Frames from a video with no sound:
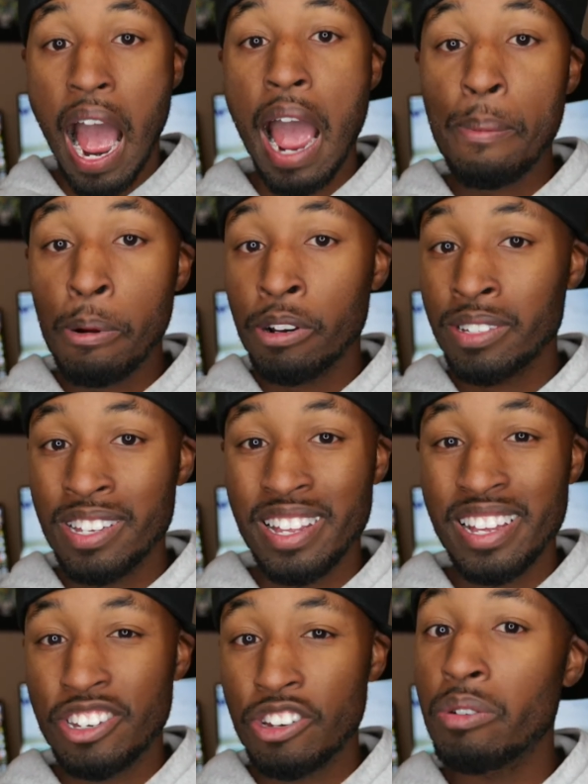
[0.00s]
I
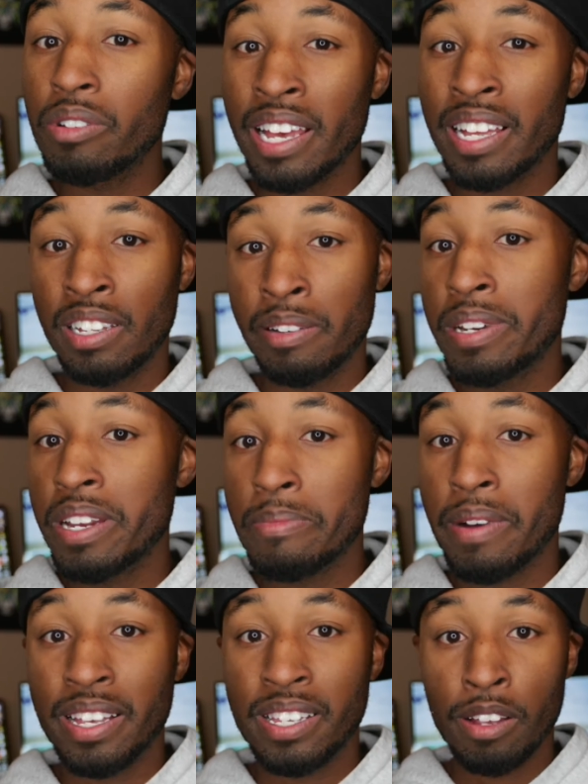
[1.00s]
personally don't like limiting
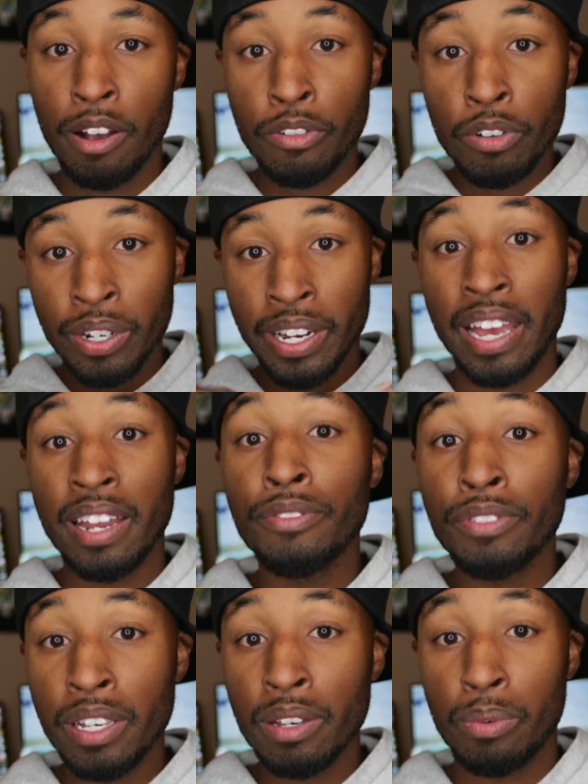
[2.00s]
myself
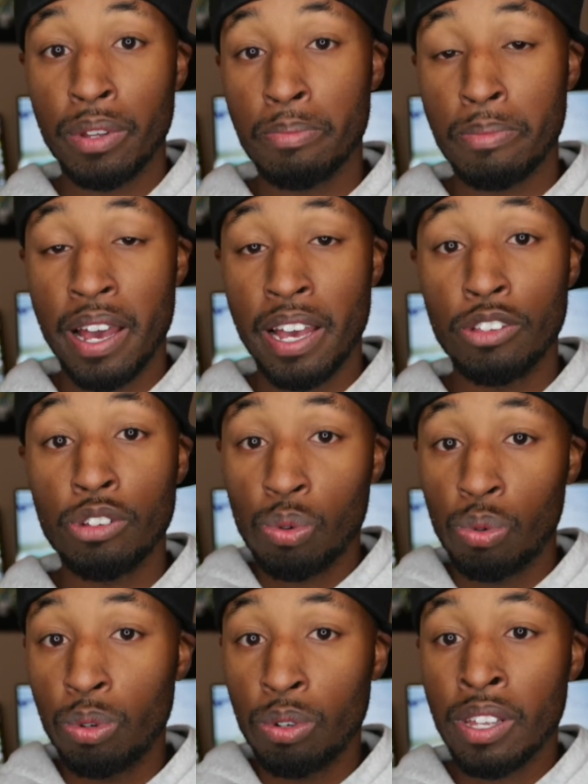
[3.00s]
creatively with my
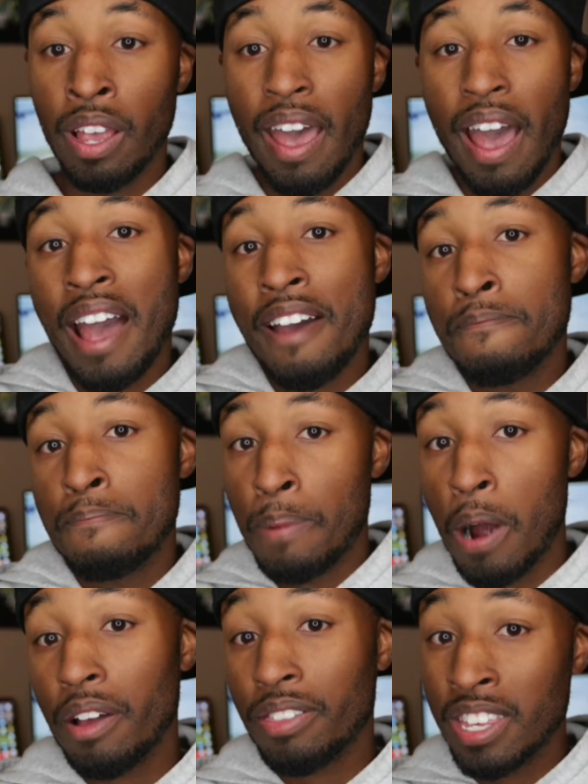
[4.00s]
tools. I've
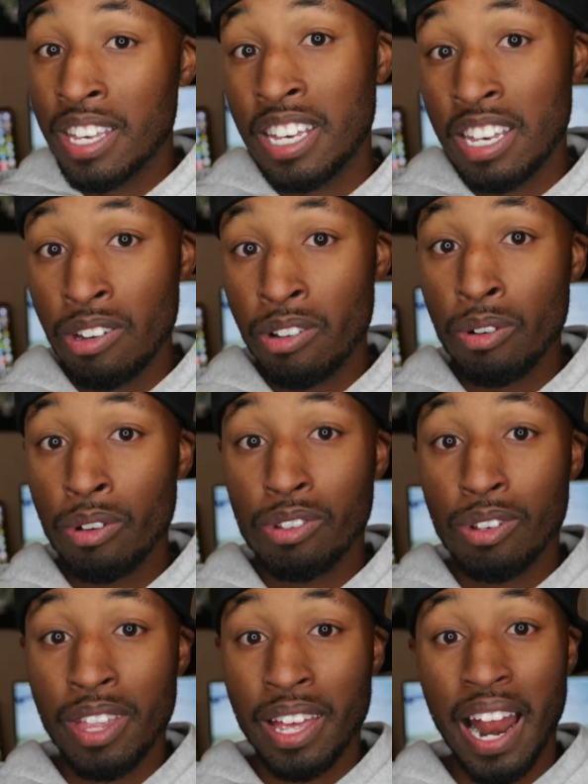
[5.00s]
bought the gear
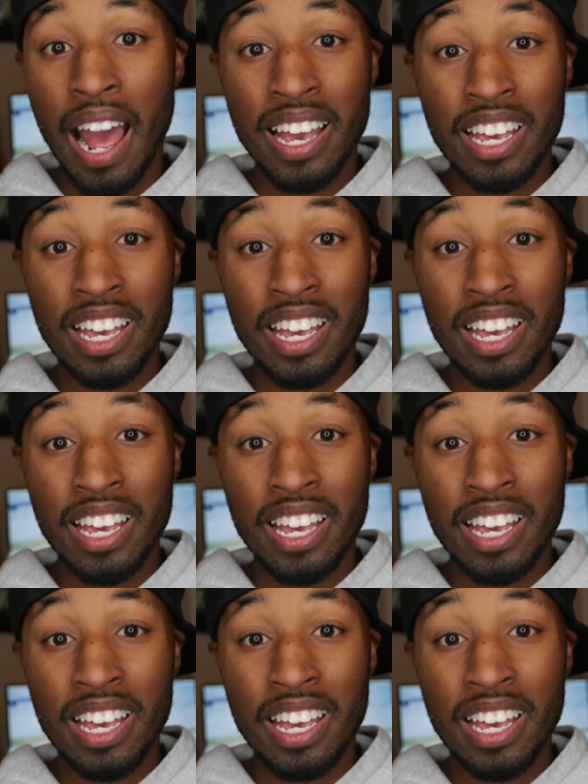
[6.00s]
so that I